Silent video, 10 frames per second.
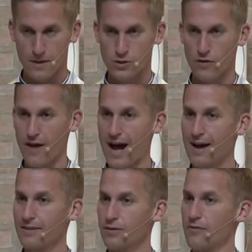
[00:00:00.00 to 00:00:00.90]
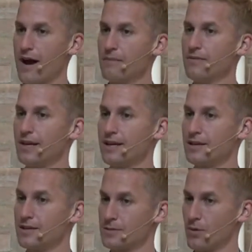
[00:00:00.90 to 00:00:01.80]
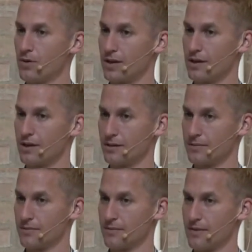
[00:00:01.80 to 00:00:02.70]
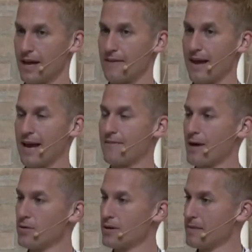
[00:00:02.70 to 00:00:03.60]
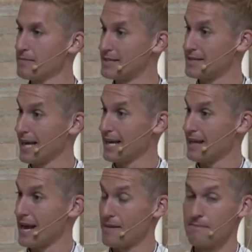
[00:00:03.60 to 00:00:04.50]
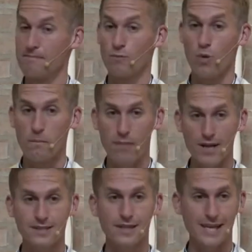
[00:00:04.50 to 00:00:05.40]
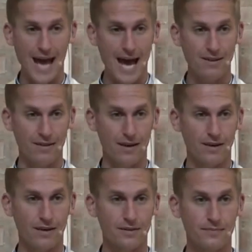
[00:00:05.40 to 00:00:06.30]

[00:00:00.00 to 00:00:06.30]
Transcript: So if I'm even here this morning, and if I wouldn't maybe say that I'm robustly Catholic,